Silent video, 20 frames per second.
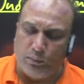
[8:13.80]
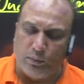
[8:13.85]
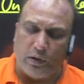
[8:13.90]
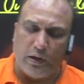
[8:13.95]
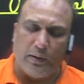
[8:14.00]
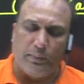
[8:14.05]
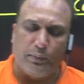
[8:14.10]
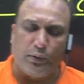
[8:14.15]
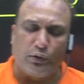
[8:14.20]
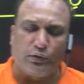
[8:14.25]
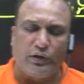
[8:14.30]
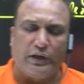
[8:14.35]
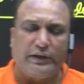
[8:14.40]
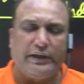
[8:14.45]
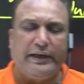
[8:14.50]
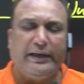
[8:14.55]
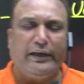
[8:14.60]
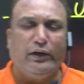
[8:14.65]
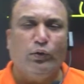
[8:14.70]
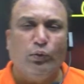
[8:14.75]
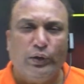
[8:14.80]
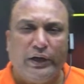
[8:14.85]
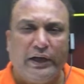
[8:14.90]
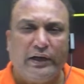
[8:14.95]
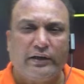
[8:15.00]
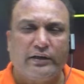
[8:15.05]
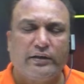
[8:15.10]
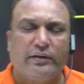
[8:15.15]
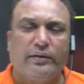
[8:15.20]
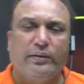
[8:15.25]
processing
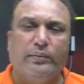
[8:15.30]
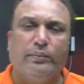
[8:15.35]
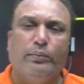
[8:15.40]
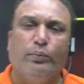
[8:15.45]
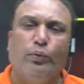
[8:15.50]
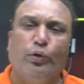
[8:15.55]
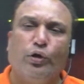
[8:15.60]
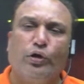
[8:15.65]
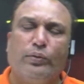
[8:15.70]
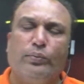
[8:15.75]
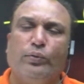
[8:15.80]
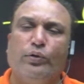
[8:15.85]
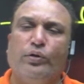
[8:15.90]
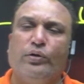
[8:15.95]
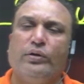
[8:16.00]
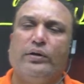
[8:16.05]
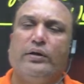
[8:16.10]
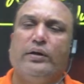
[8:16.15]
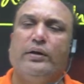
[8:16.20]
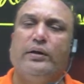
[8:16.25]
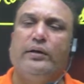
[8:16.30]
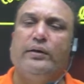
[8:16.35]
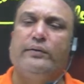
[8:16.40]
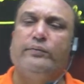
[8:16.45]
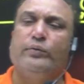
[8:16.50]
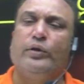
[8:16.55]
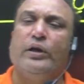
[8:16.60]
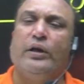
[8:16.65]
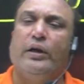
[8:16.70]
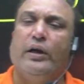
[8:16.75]
units, more
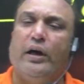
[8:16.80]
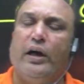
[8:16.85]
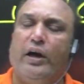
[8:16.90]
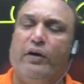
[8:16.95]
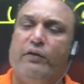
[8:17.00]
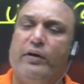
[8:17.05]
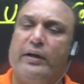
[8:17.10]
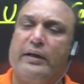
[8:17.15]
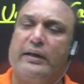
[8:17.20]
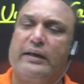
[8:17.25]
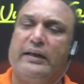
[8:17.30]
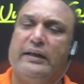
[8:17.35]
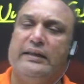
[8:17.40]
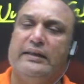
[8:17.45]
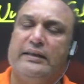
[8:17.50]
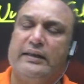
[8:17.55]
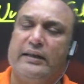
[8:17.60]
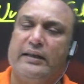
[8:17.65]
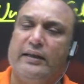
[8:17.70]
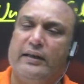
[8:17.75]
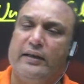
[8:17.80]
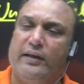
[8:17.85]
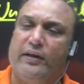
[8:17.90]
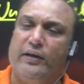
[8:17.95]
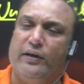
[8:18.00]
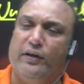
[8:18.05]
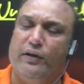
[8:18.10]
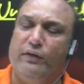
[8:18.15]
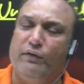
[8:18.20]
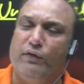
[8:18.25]
our cultural
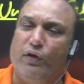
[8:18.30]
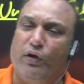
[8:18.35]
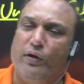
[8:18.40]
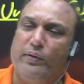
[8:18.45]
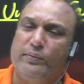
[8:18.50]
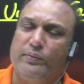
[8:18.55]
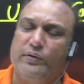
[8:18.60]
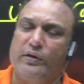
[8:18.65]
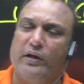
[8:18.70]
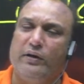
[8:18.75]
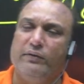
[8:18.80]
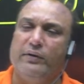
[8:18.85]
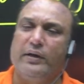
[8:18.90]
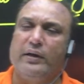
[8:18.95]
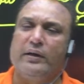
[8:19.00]
reforms, our